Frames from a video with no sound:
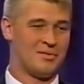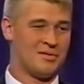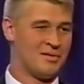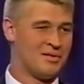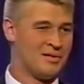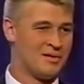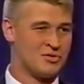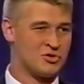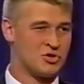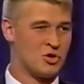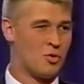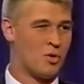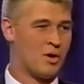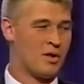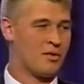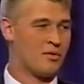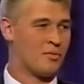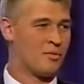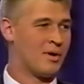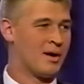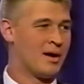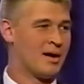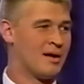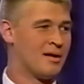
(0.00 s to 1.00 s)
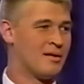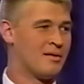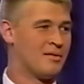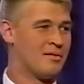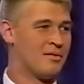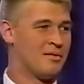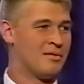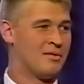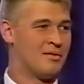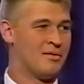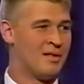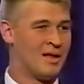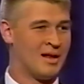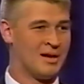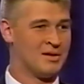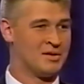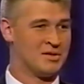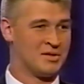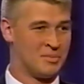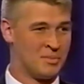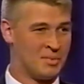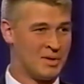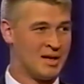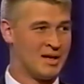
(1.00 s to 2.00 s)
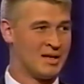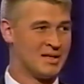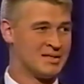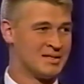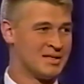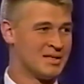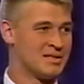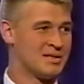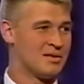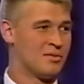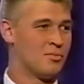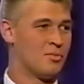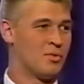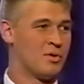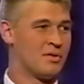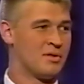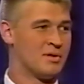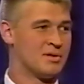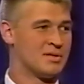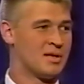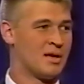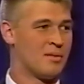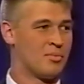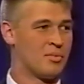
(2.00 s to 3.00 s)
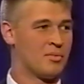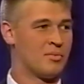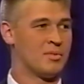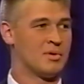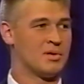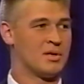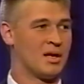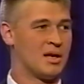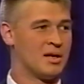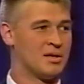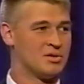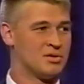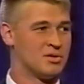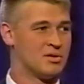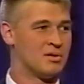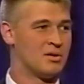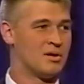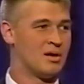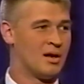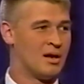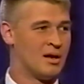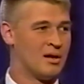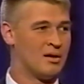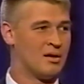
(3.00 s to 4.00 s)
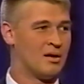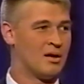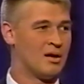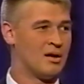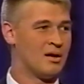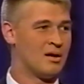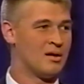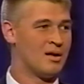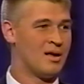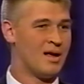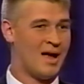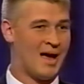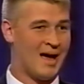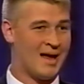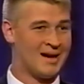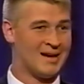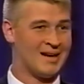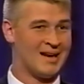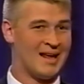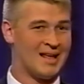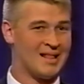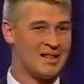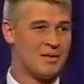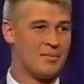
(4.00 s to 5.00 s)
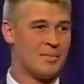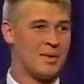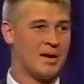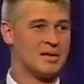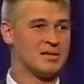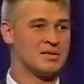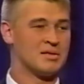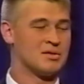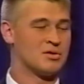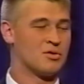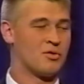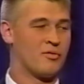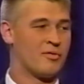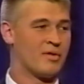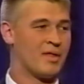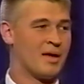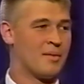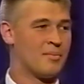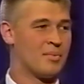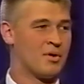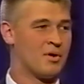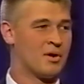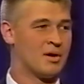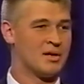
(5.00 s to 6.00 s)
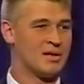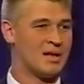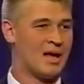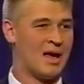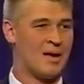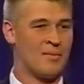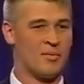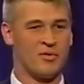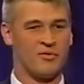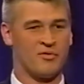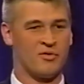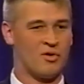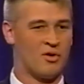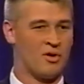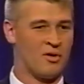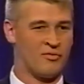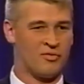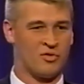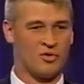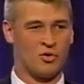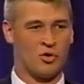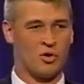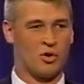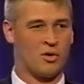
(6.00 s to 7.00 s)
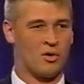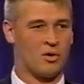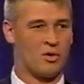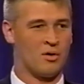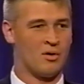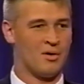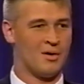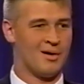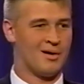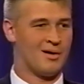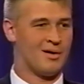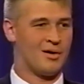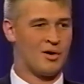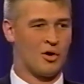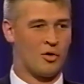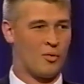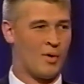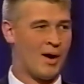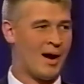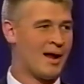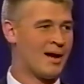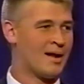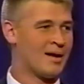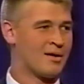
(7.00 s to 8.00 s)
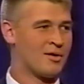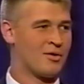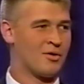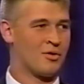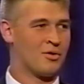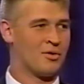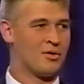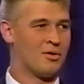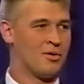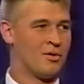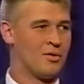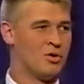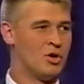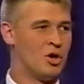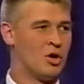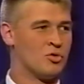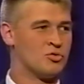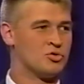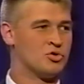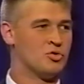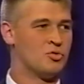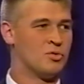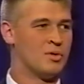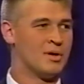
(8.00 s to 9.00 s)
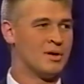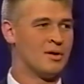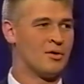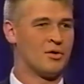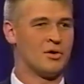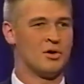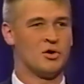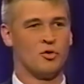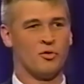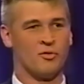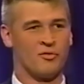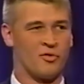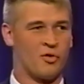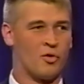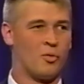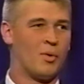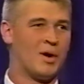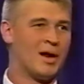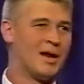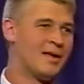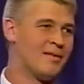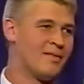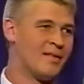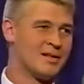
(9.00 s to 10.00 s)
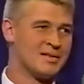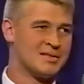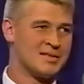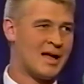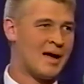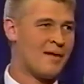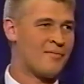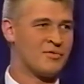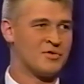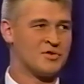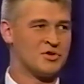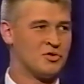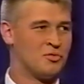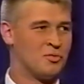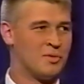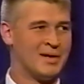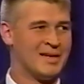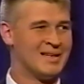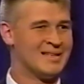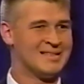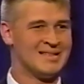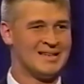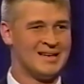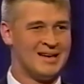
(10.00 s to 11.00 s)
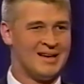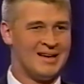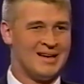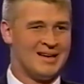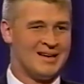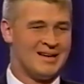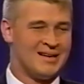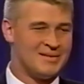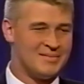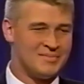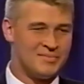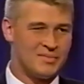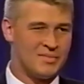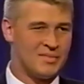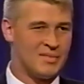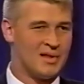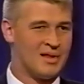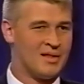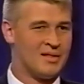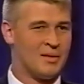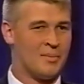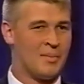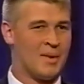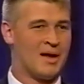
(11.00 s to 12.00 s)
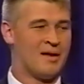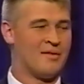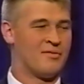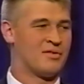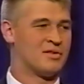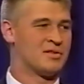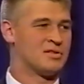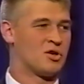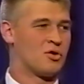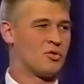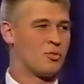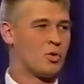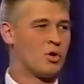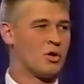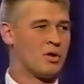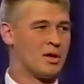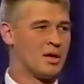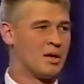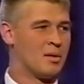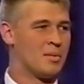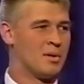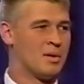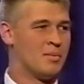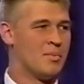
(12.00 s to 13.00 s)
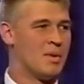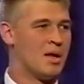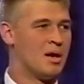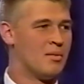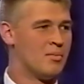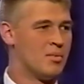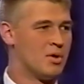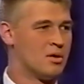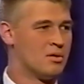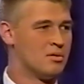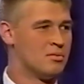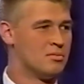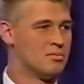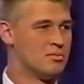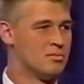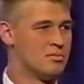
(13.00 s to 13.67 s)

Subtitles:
There's no other way than to be consistent with the supplementation and on a daily basis over that period of time. If you're erratic, or you don't do it, or you do it for a week and then stop for 2 weeks, the benefits are really going to be minimal.